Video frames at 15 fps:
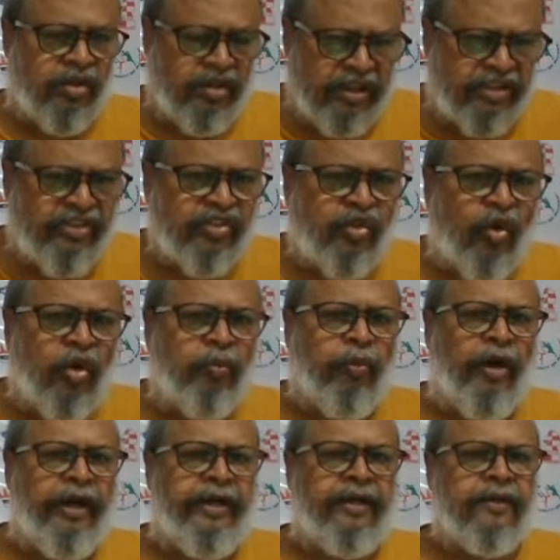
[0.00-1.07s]
This is whole
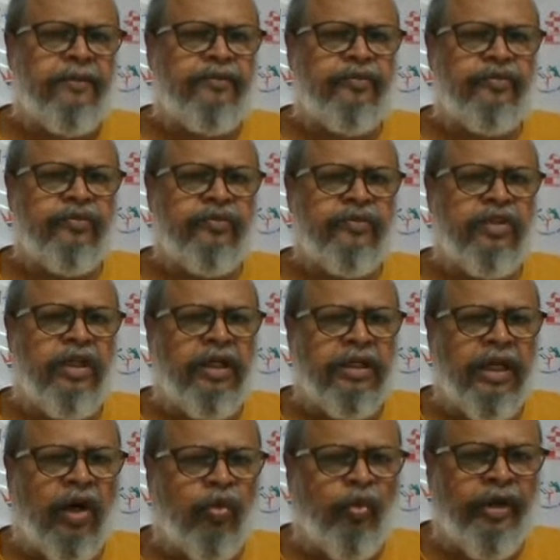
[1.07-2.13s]
point.
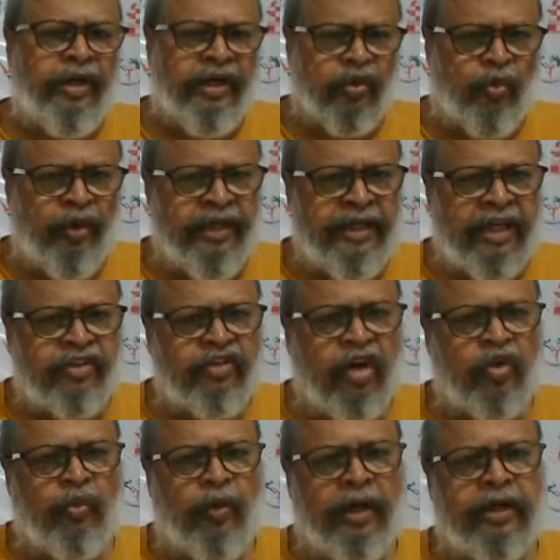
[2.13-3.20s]
Now queen does
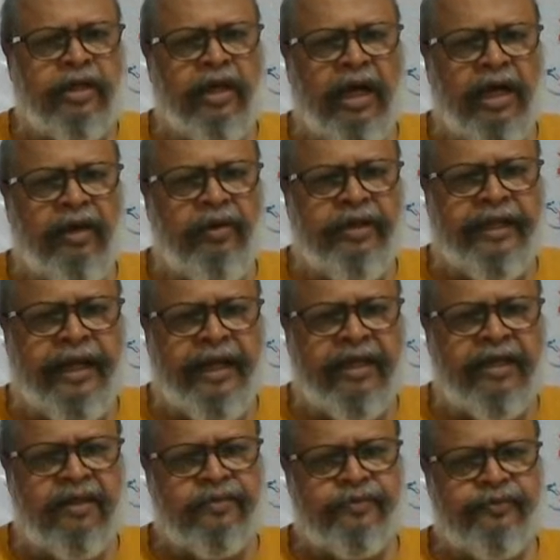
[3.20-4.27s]
not work. I will
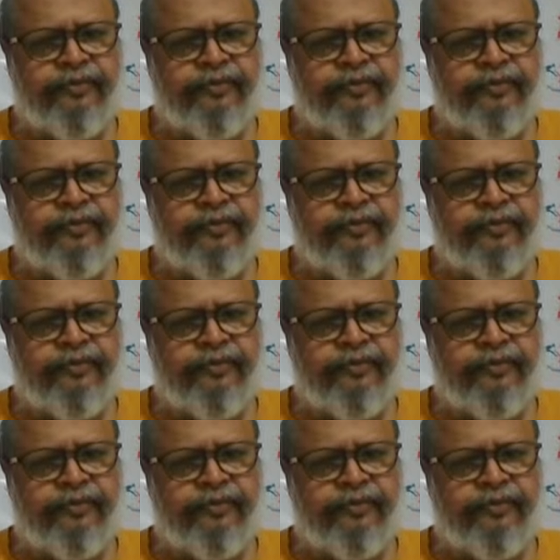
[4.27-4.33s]
take,